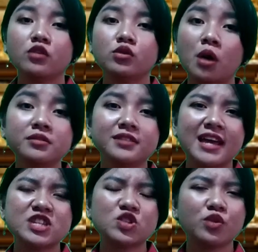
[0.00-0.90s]

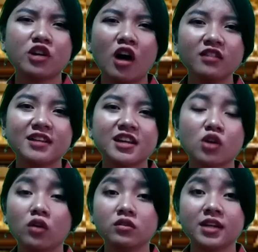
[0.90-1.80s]
nowadays we don't need
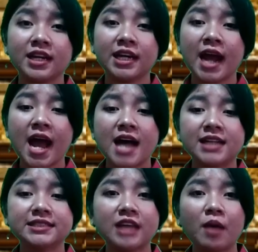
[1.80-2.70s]
only
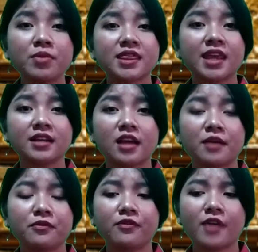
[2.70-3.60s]
something
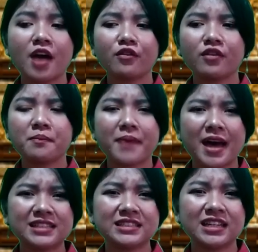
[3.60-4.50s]
like very
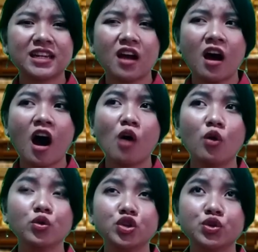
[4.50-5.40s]
basic,
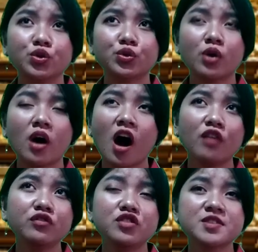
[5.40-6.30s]
how
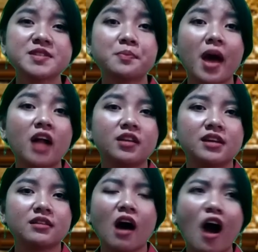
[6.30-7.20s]
do you spell
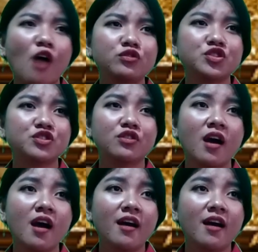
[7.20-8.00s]
it, how do you